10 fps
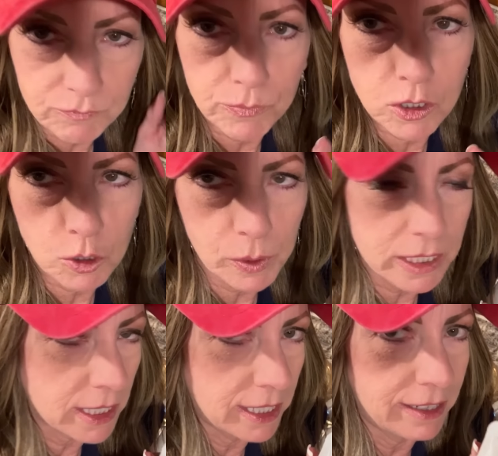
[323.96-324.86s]

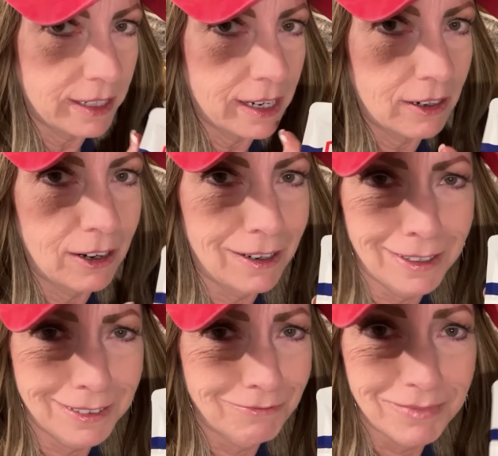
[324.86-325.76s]
squeeze it in there.
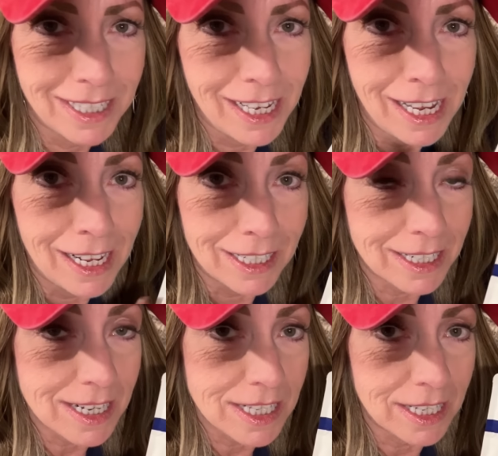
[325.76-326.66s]

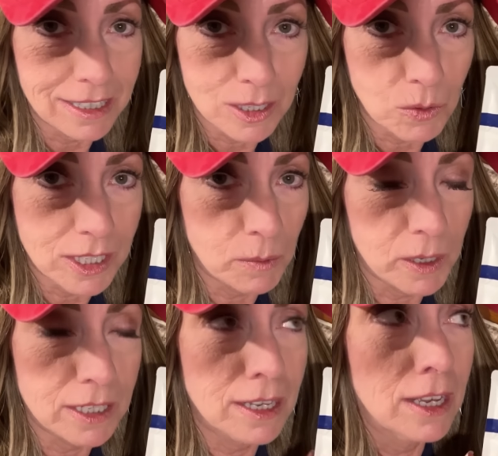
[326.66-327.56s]
Like I said, this
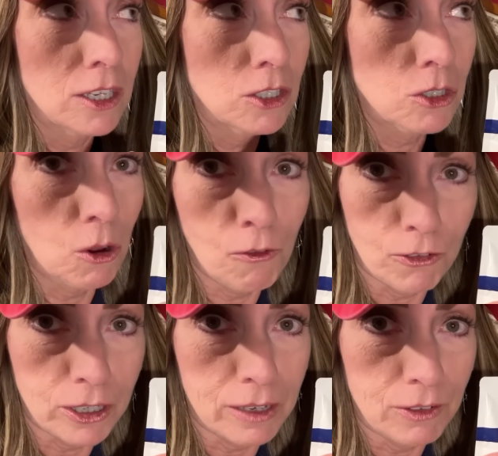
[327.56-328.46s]
recipe is so
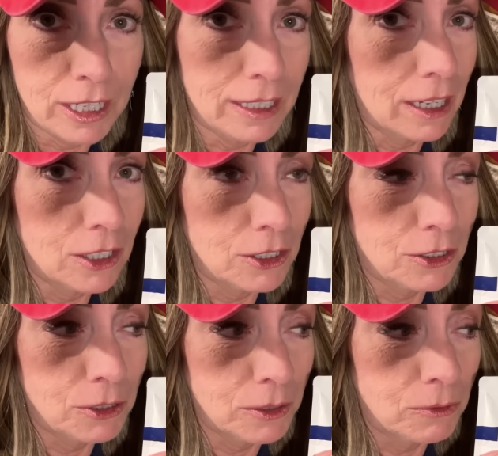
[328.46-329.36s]
forgiving.
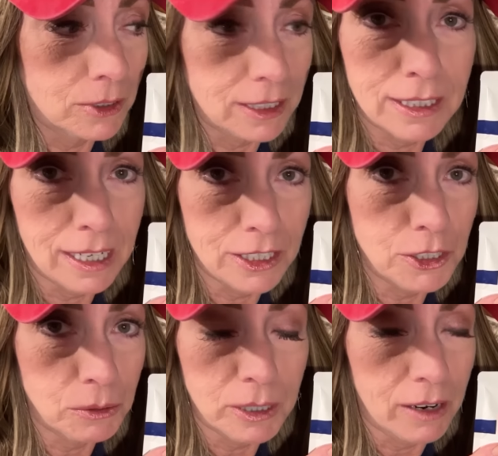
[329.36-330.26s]
You can really kind of
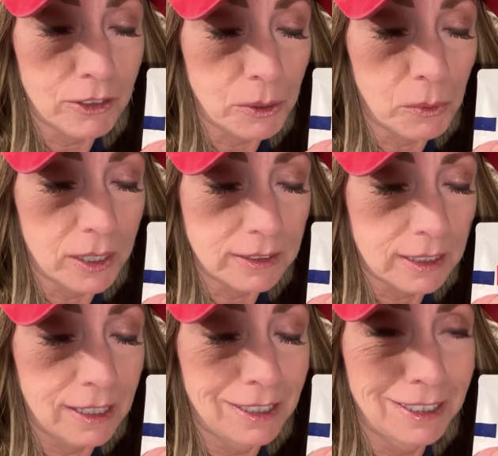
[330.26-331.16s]
do whatever you want.
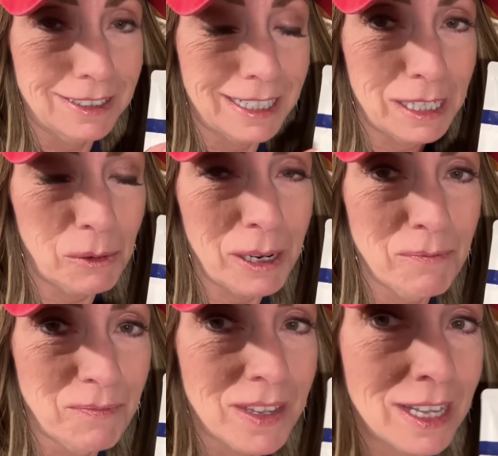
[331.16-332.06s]
Anyway,
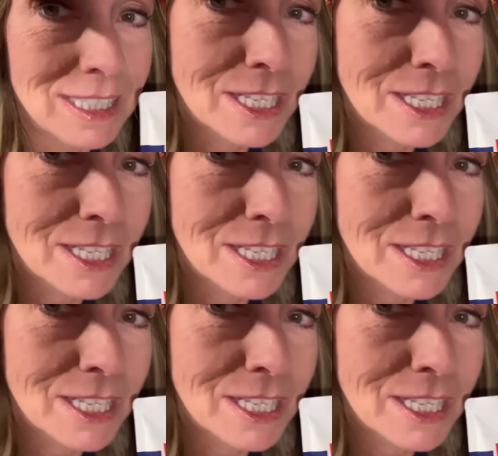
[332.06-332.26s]
let's